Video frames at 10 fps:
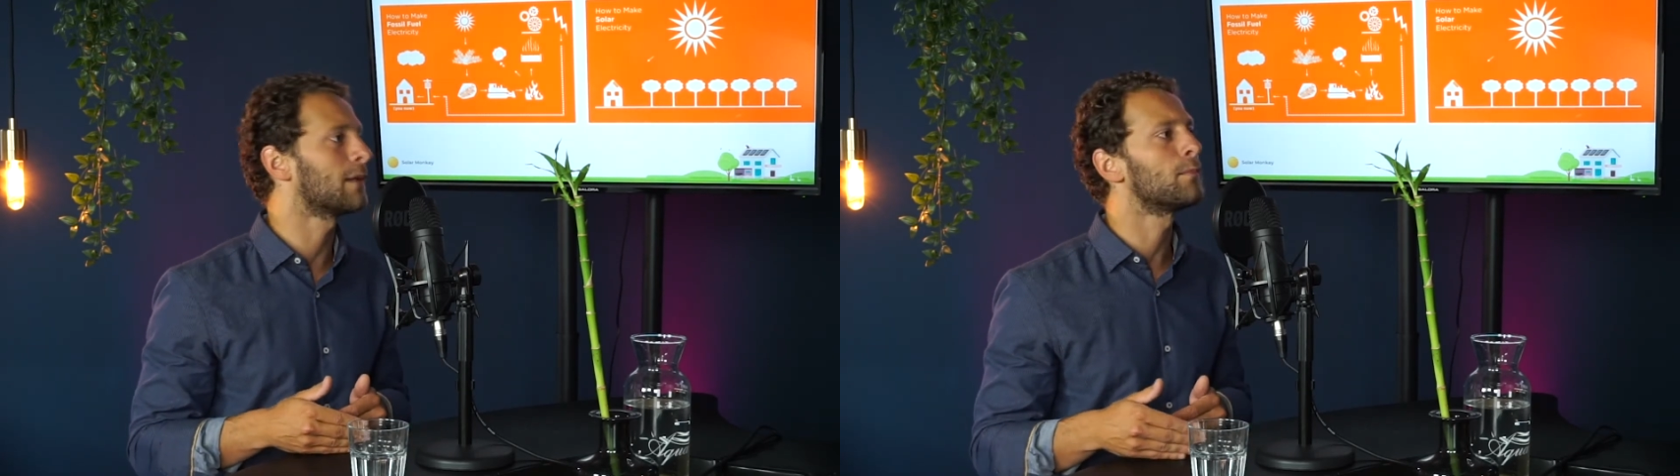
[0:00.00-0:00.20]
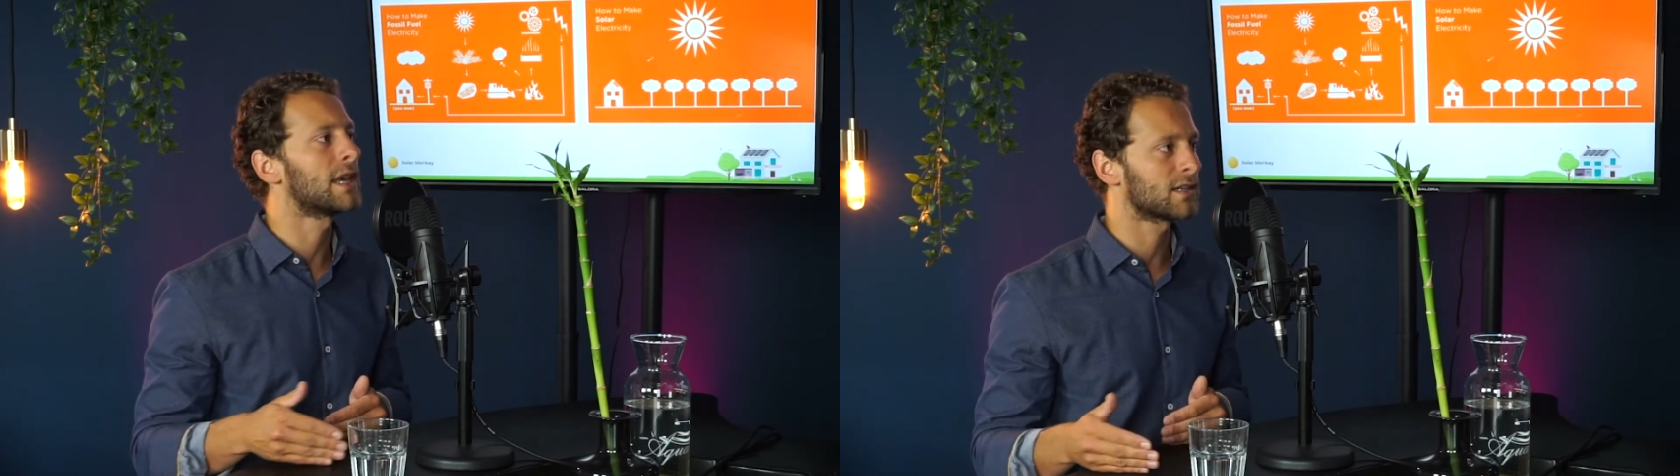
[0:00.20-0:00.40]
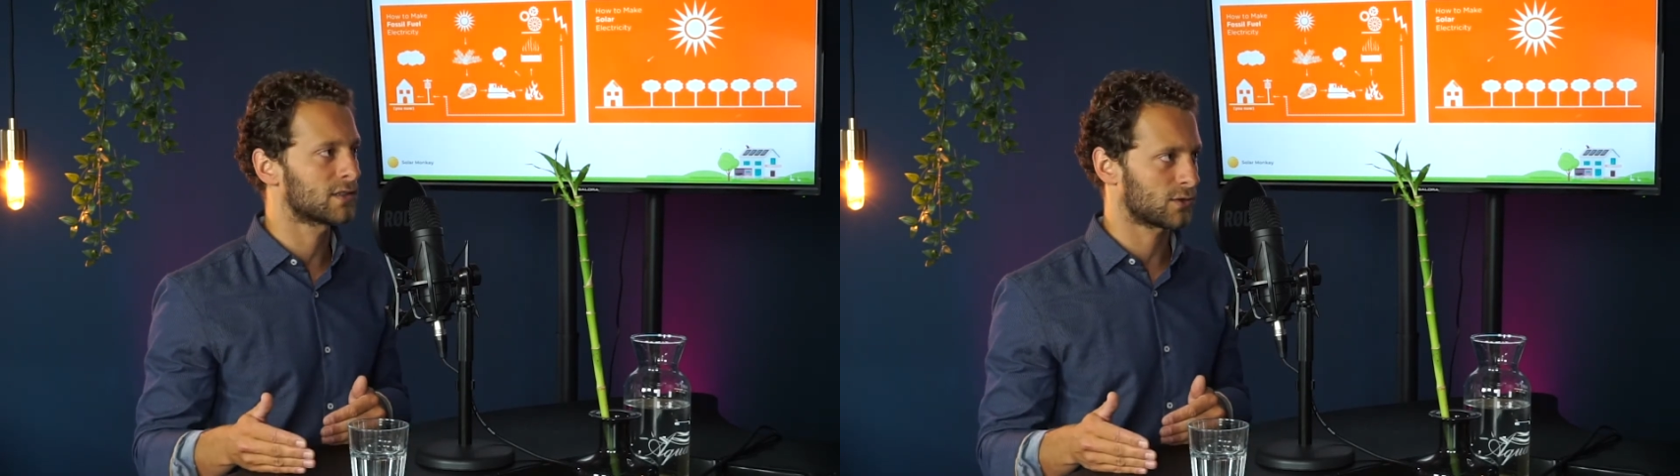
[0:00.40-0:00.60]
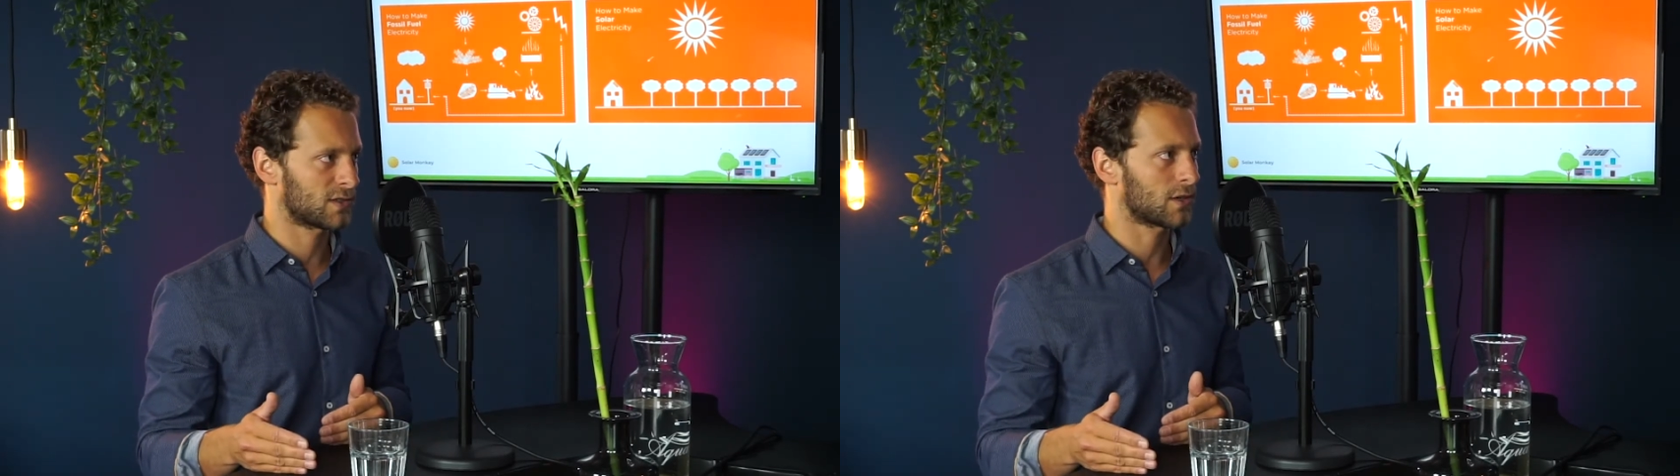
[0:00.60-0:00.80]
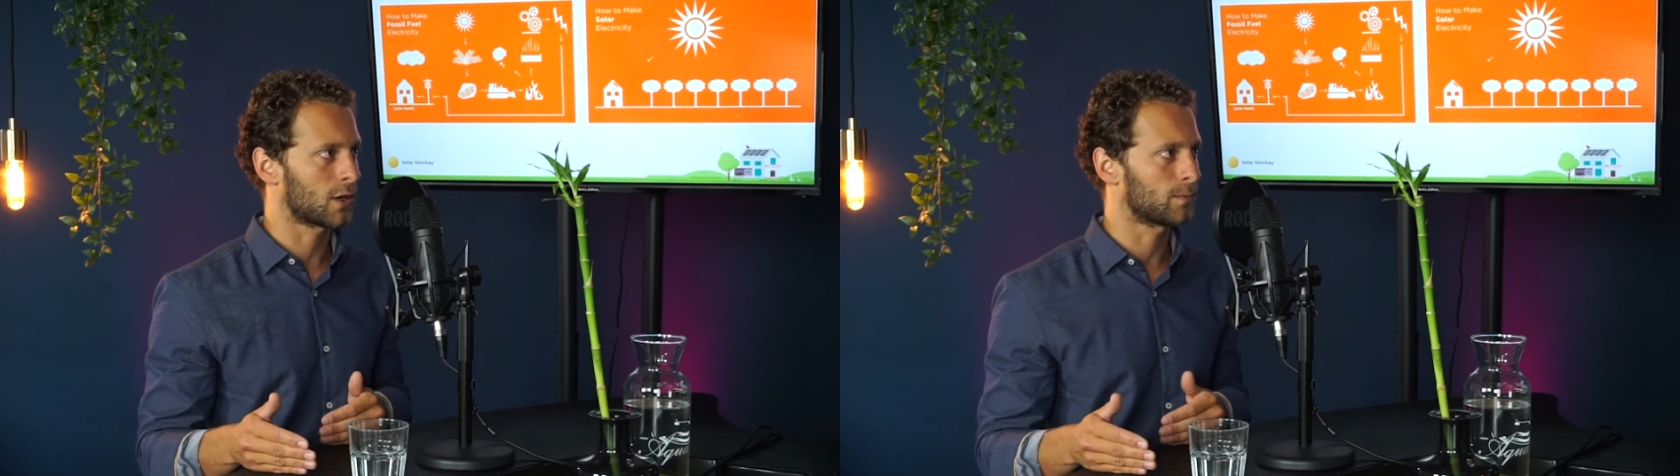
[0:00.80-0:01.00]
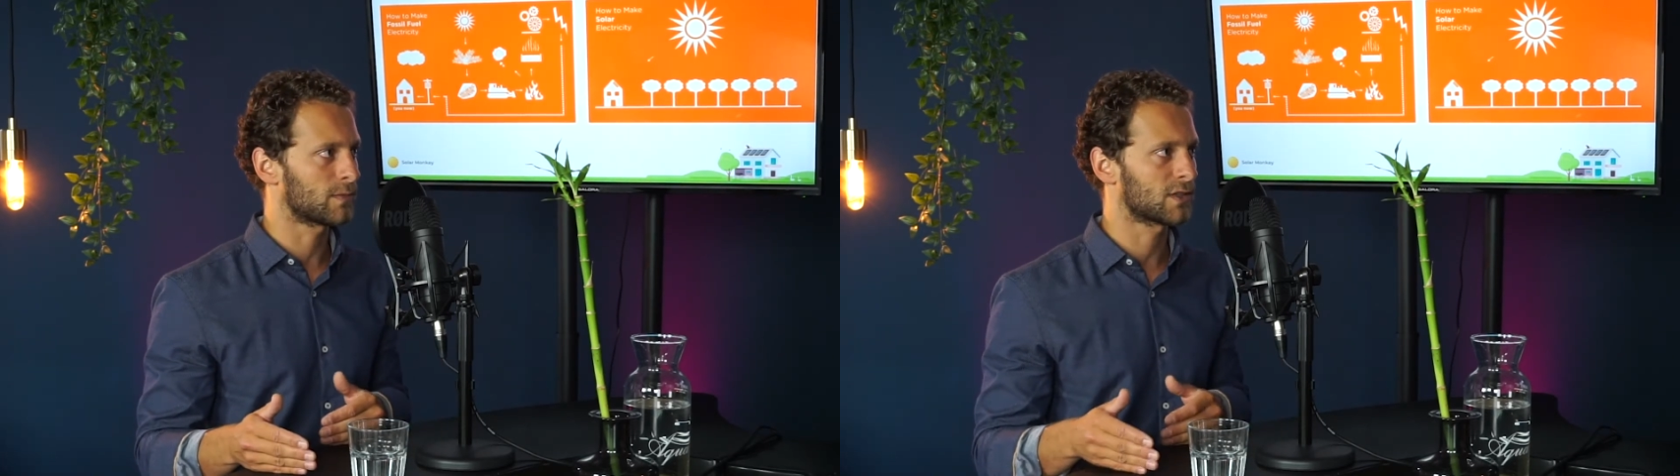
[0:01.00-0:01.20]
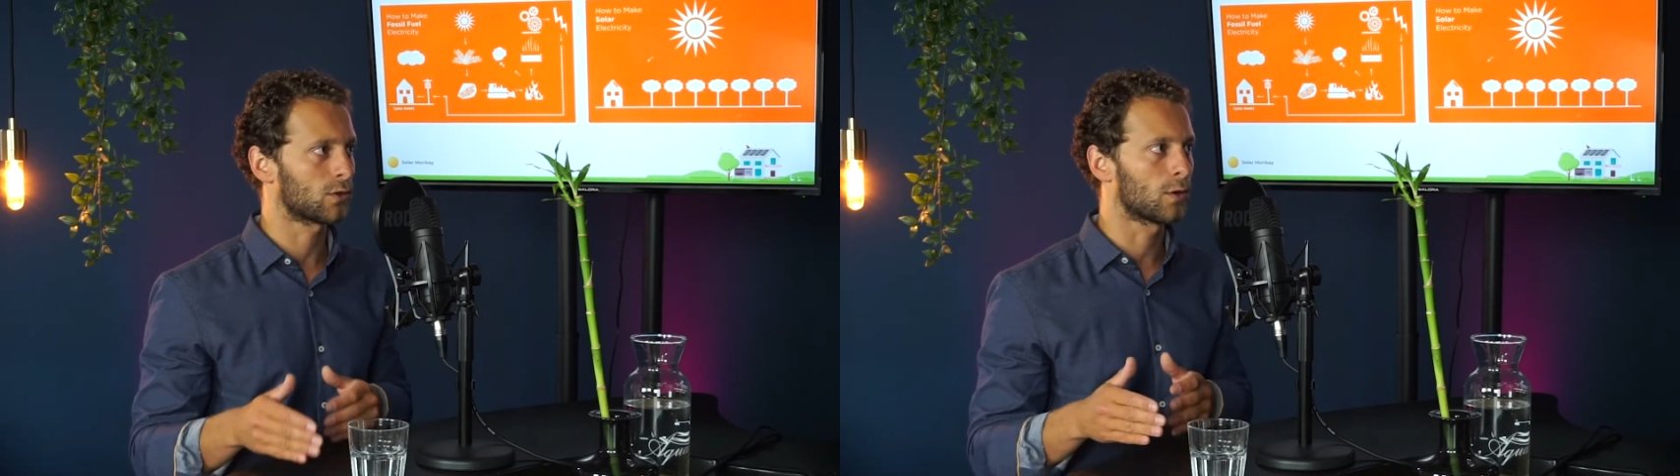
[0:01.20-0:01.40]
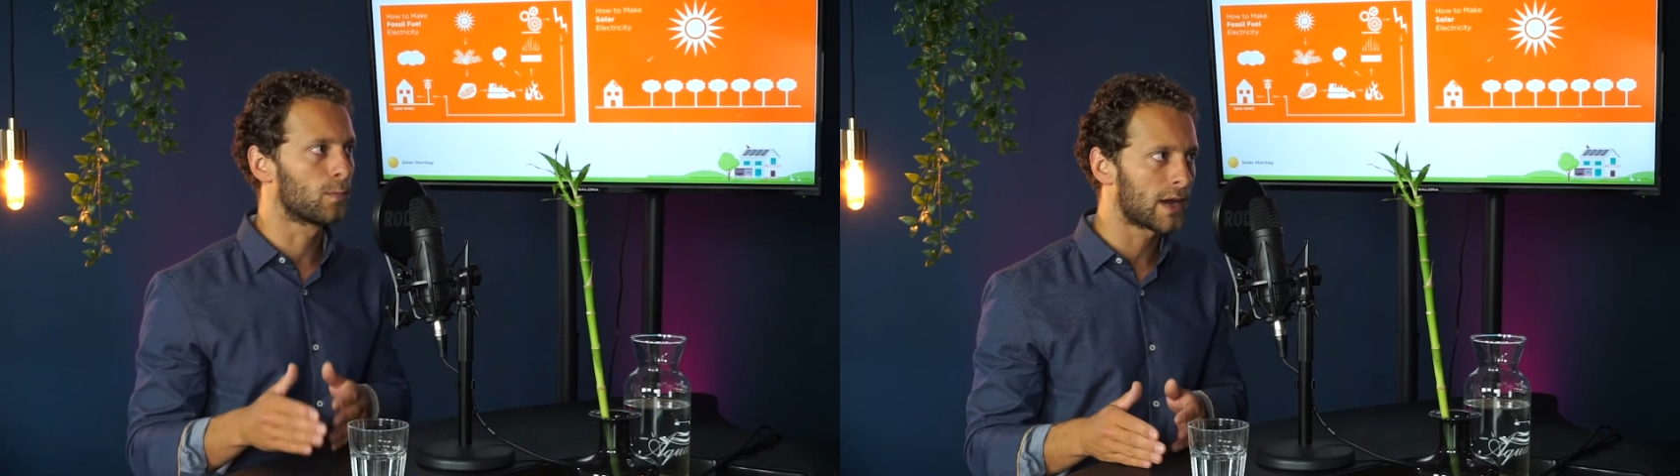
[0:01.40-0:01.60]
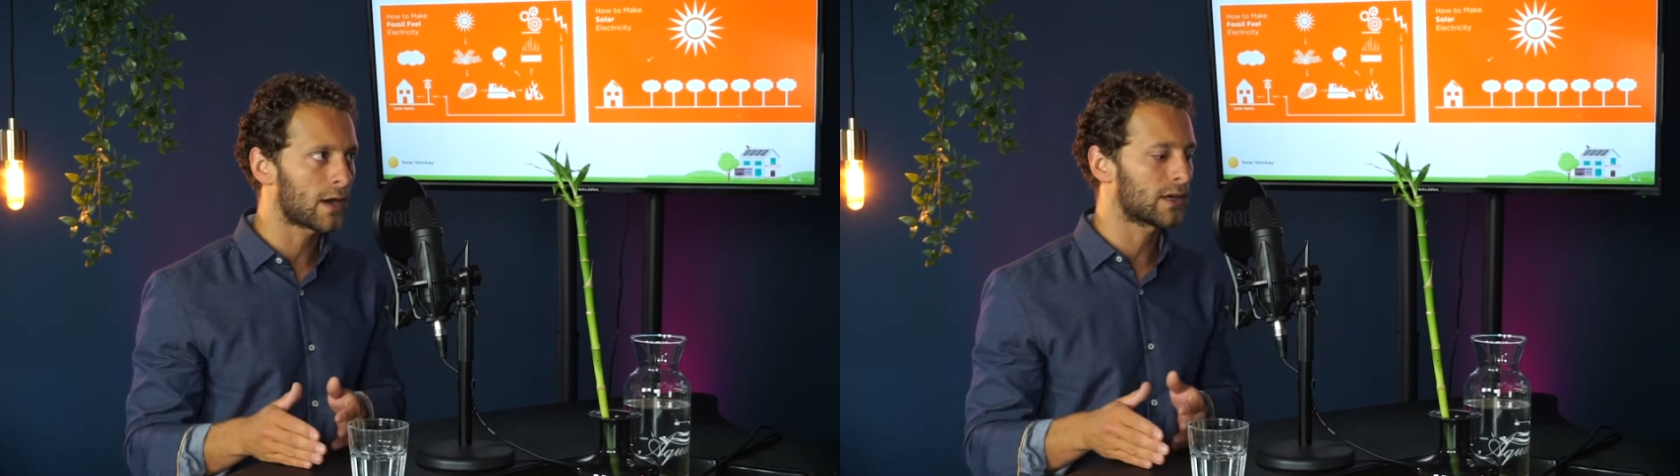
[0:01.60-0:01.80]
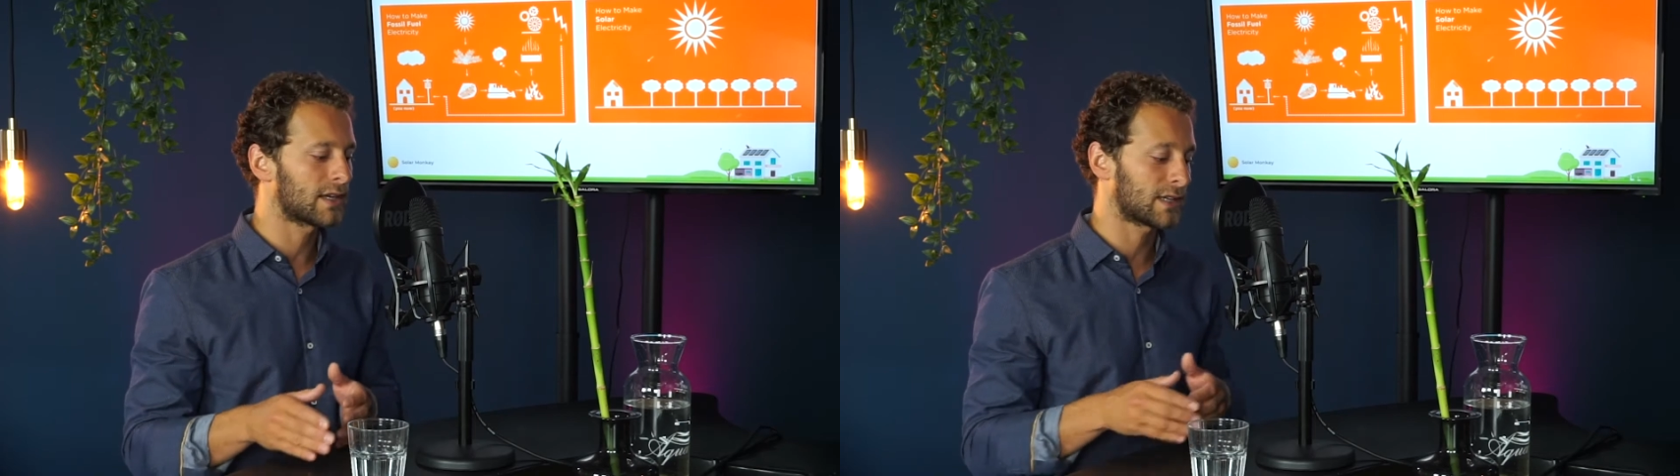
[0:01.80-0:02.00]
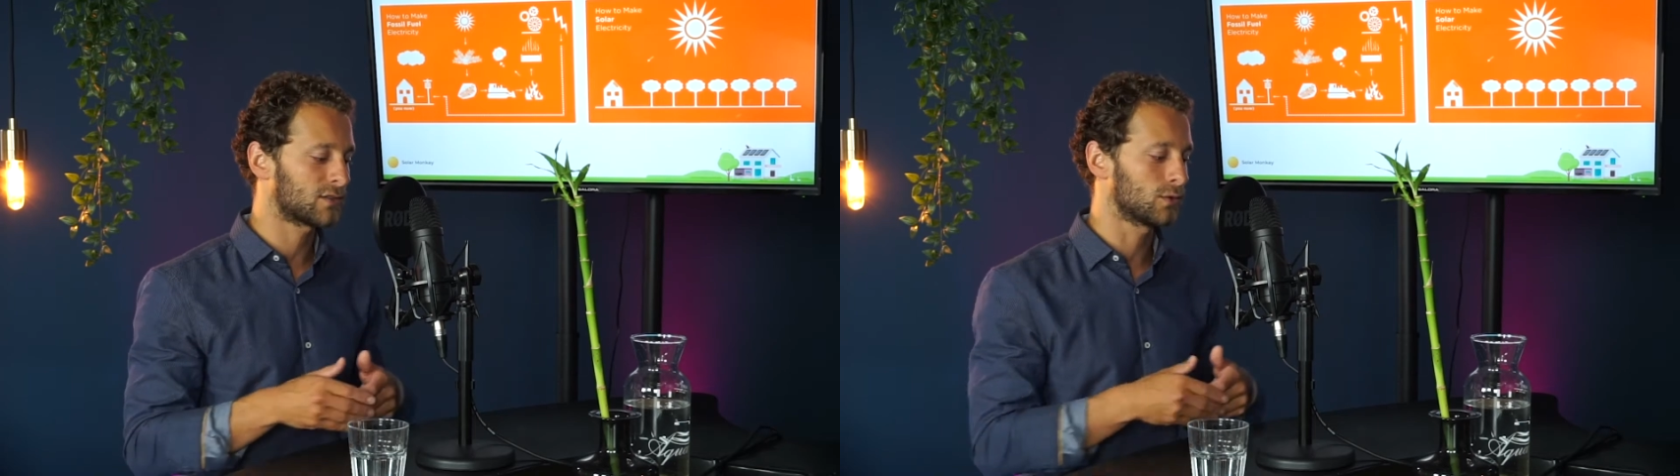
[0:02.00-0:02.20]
a minute or so. So comparing that